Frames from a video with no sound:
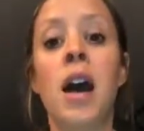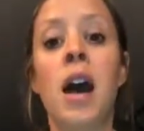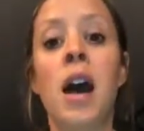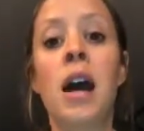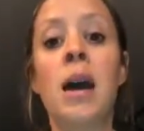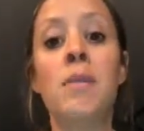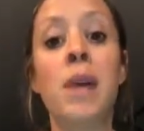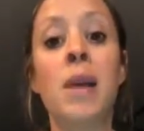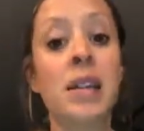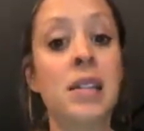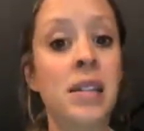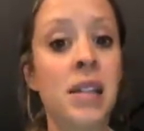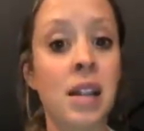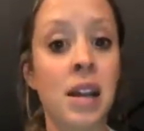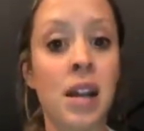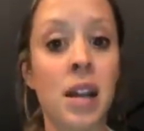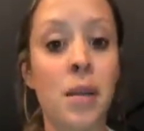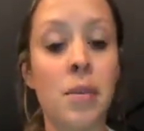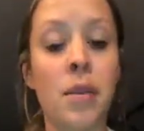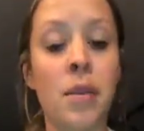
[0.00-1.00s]
I see
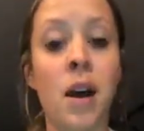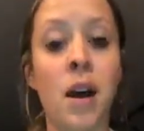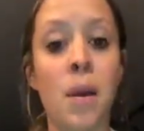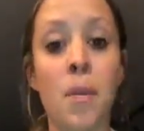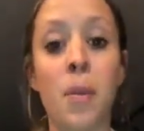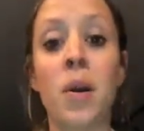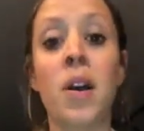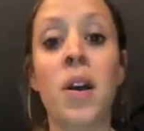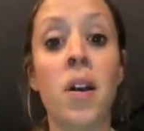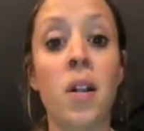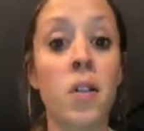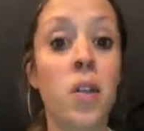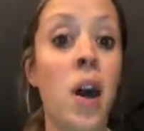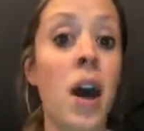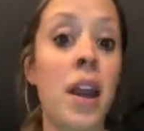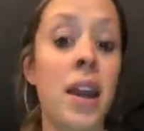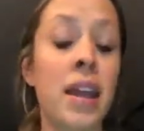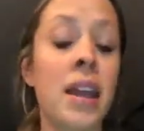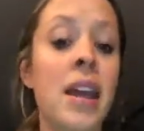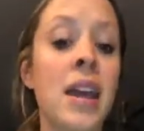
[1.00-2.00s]
that come up a
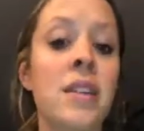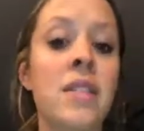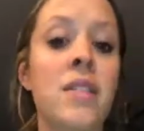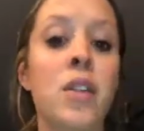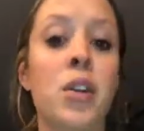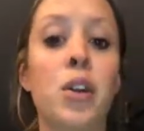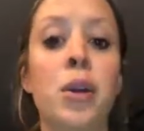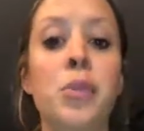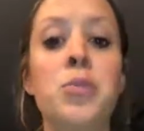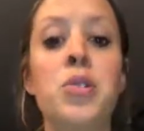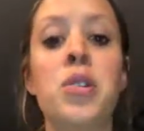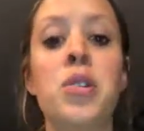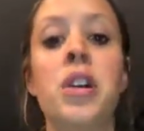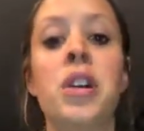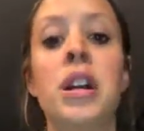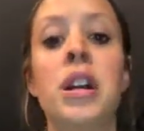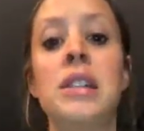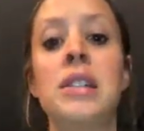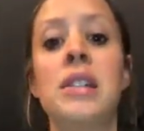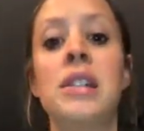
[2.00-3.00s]
lot, again, in the
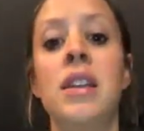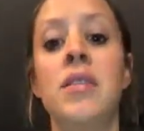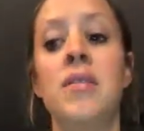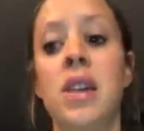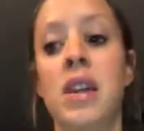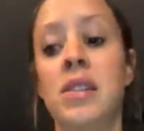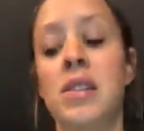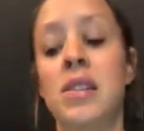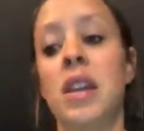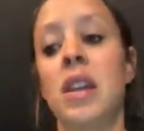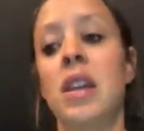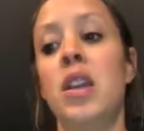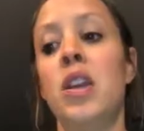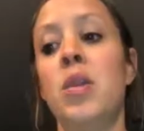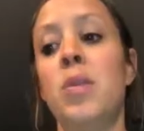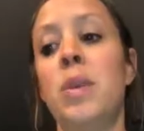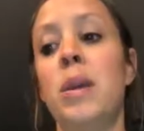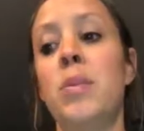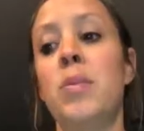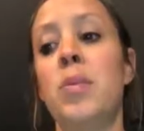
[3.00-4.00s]
cryptocurrency investing. You
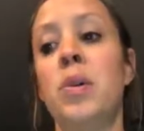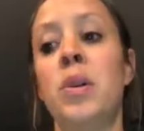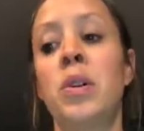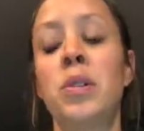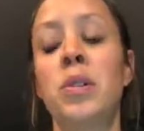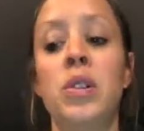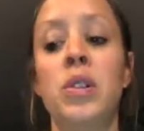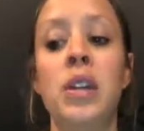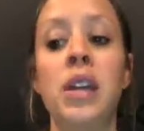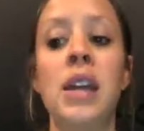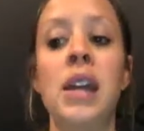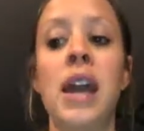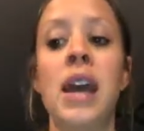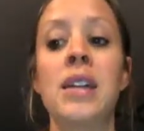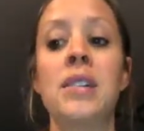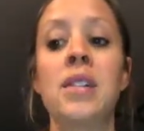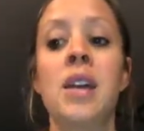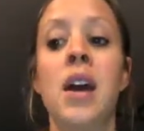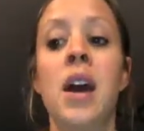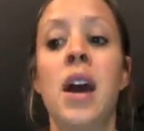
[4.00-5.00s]
know, people are looking
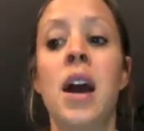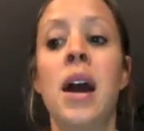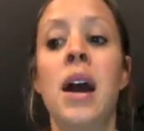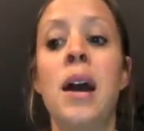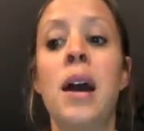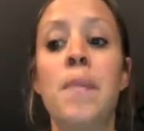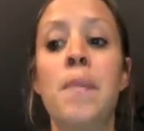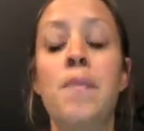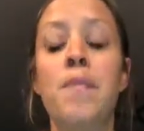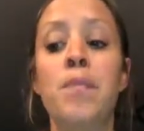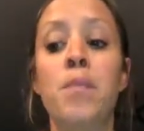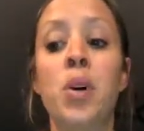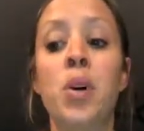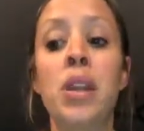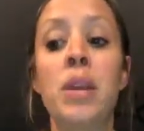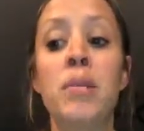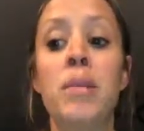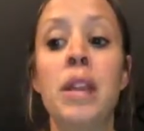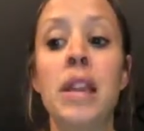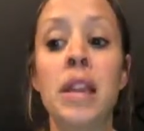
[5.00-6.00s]
at
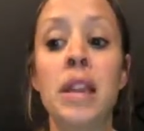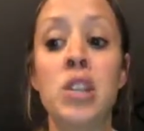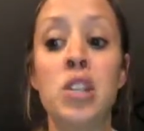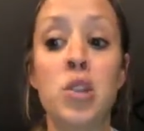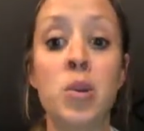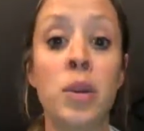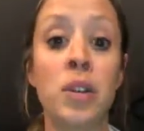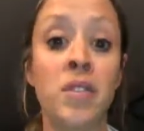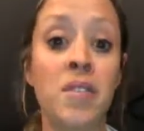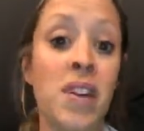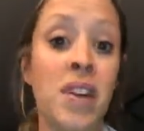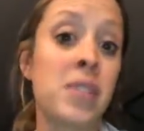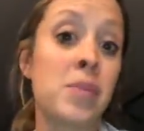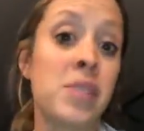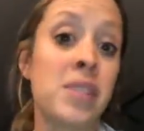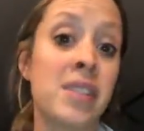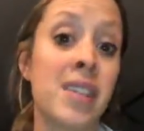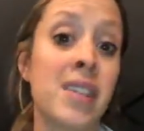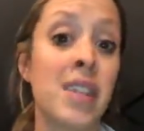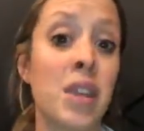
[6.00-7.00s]
putting money into an
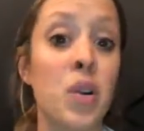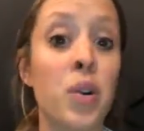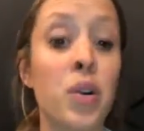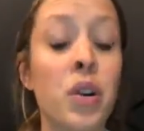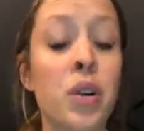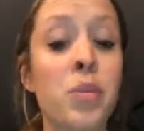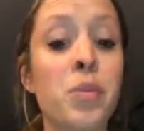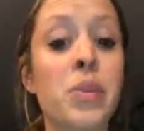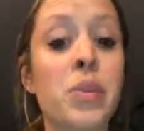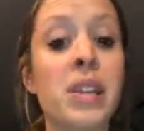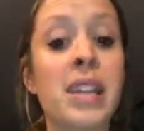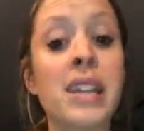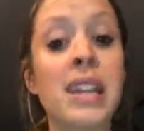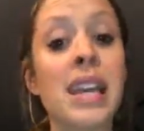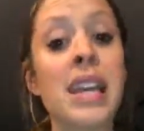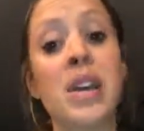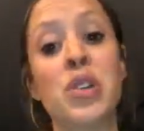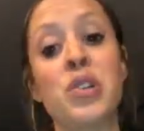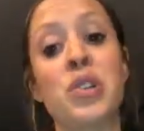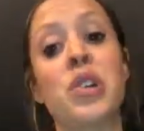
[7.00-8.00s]
investment that they don't
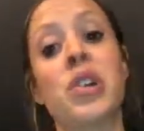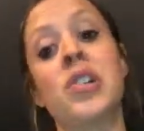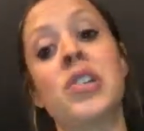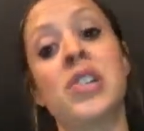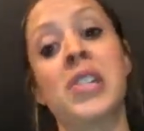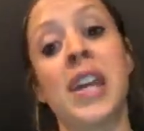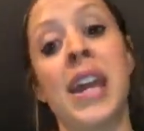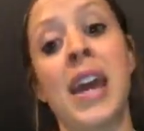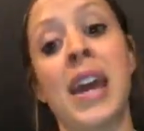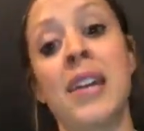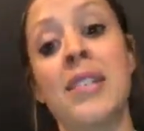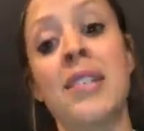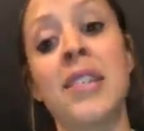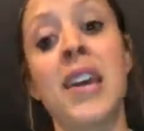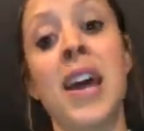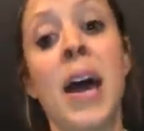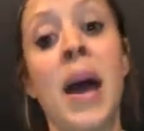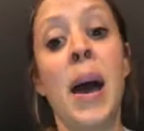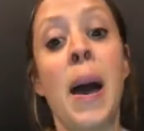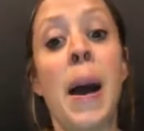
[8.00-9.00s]
completely
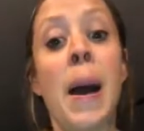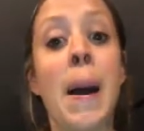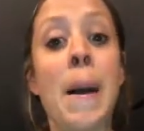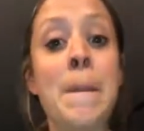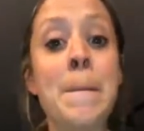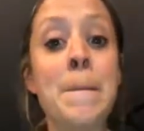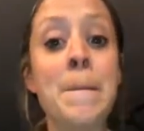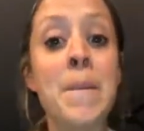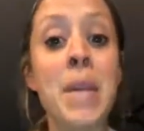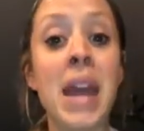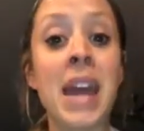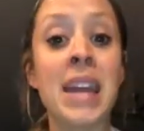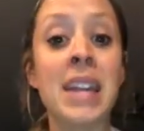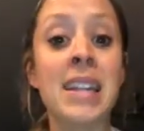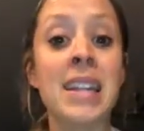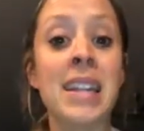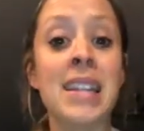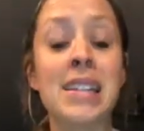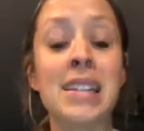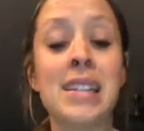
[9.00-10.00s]
understand. And
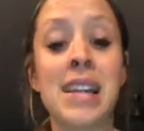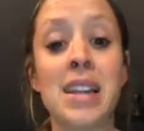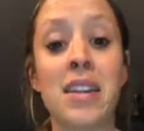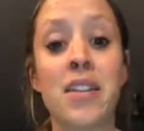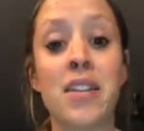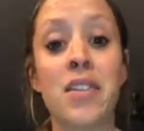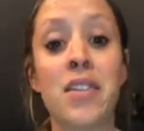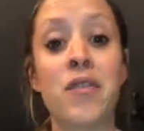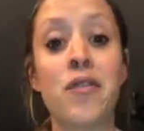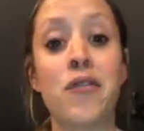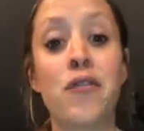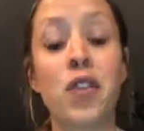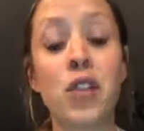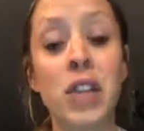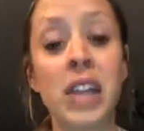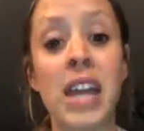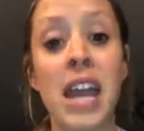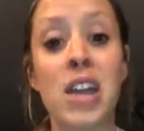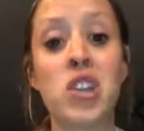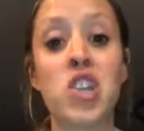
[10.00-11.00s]
instead of
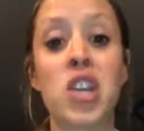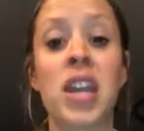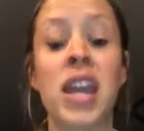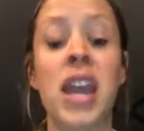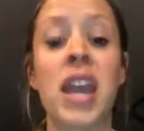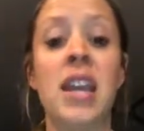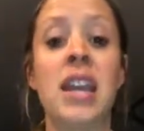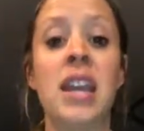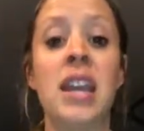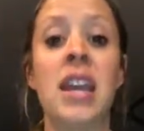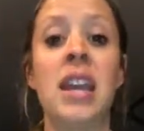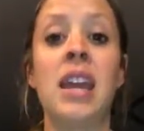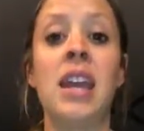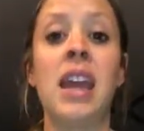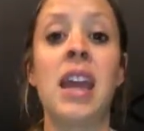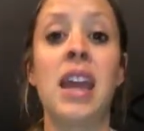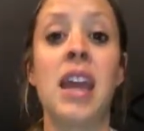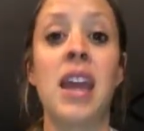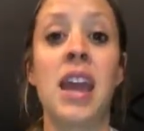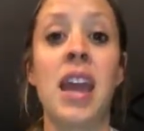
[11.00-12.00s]
fully
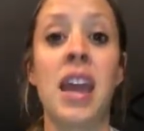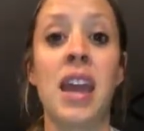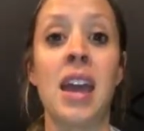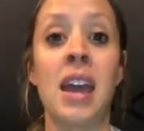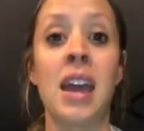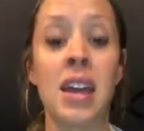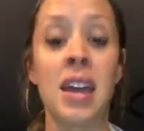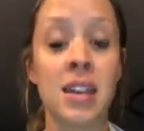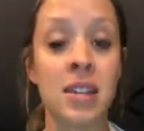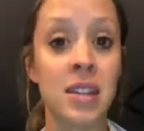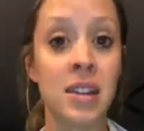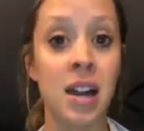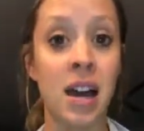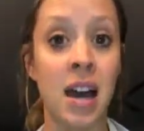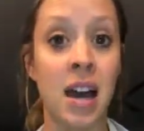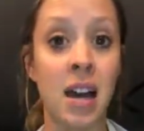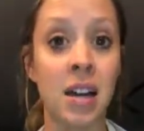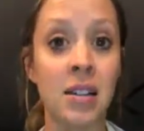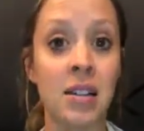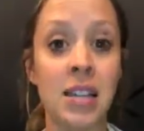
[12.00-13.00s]
educating and
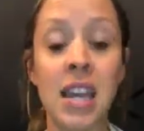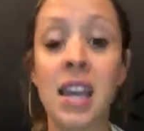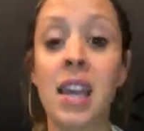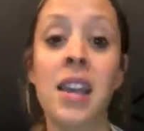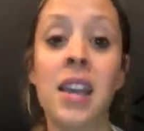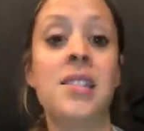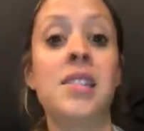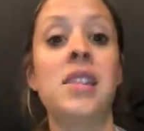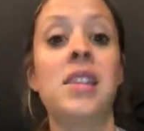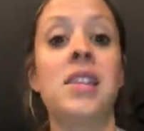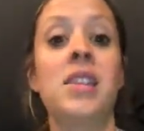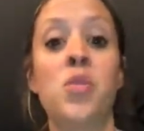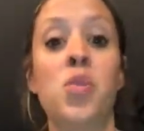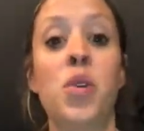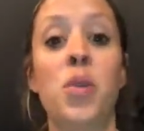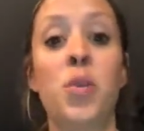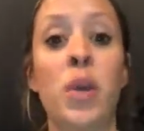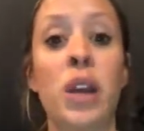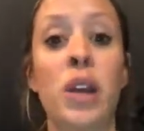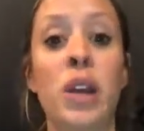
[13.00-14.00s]
taking a stance
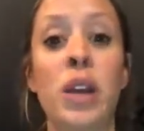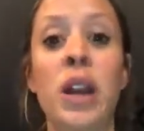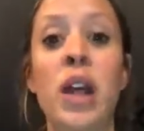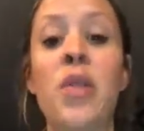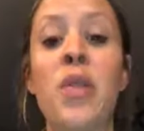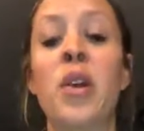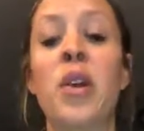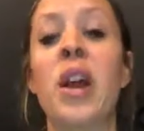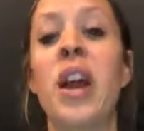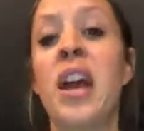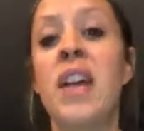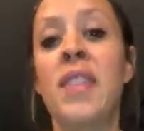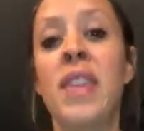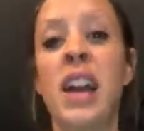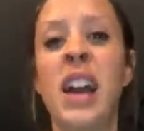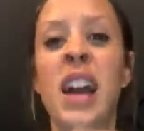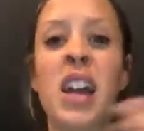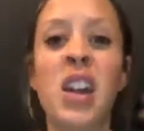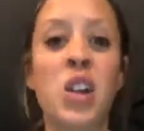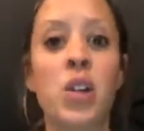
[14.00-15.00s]
one way or another,
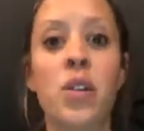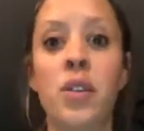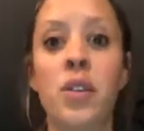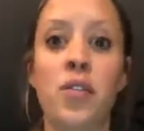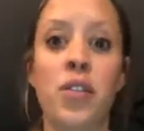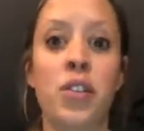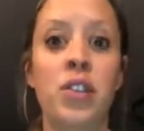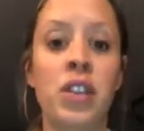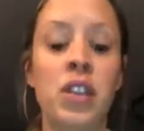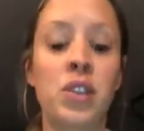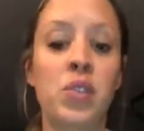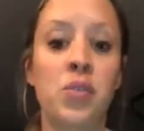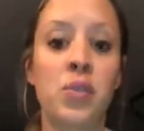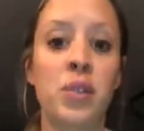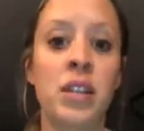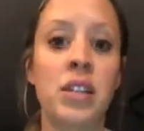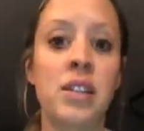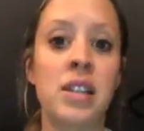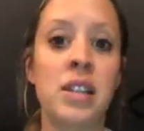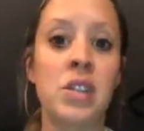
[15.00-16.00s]
they kind of look for these
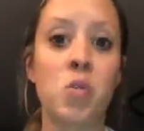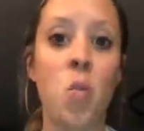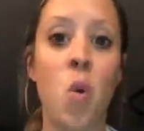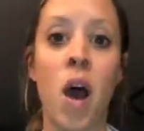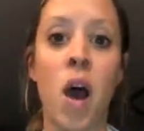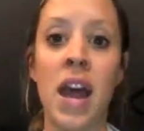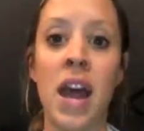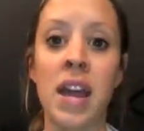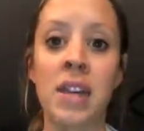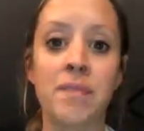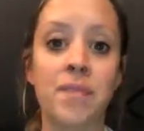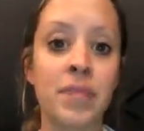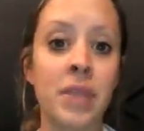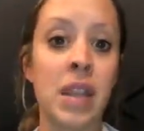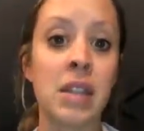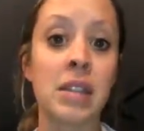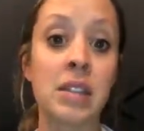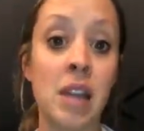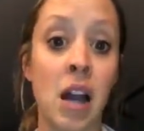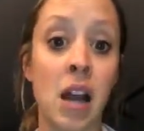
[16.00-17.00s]
reasons why
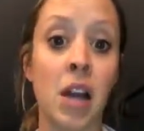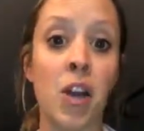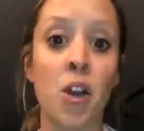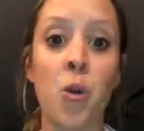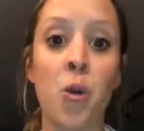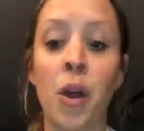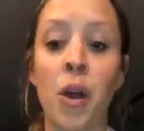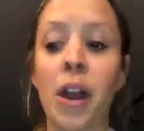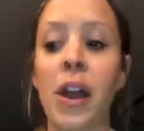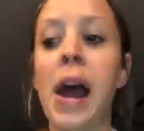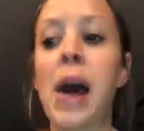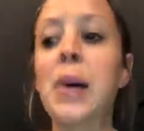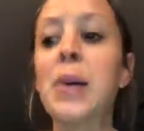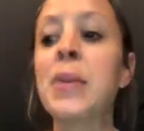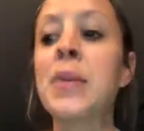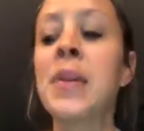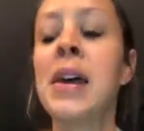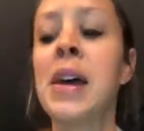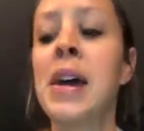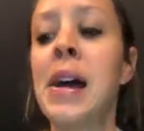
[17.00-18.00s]
it's not going to work
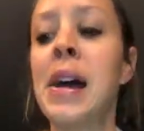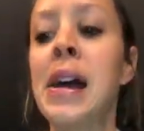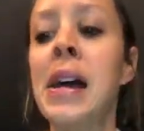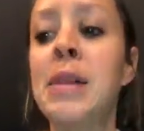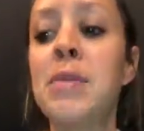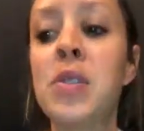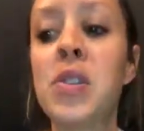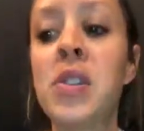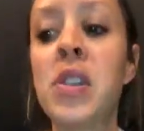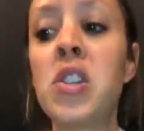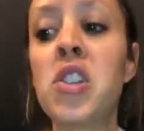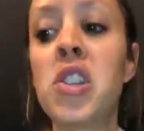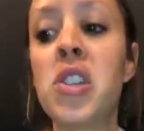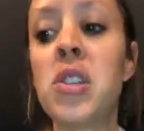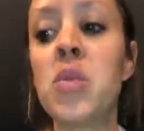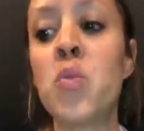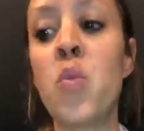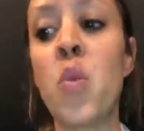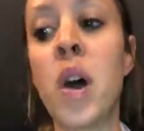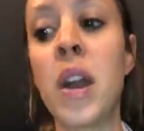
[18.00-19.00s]
out. So that's
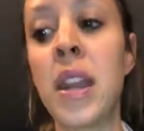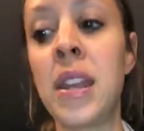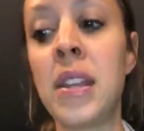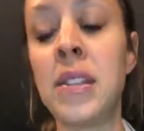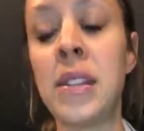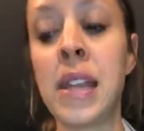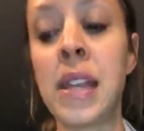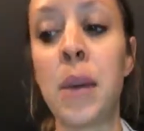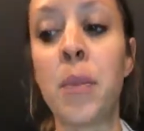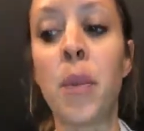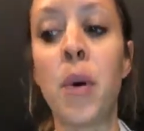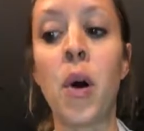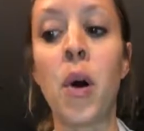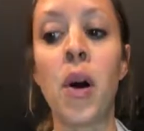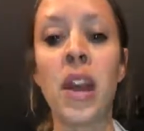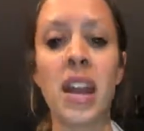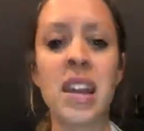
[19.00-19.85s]
just one example.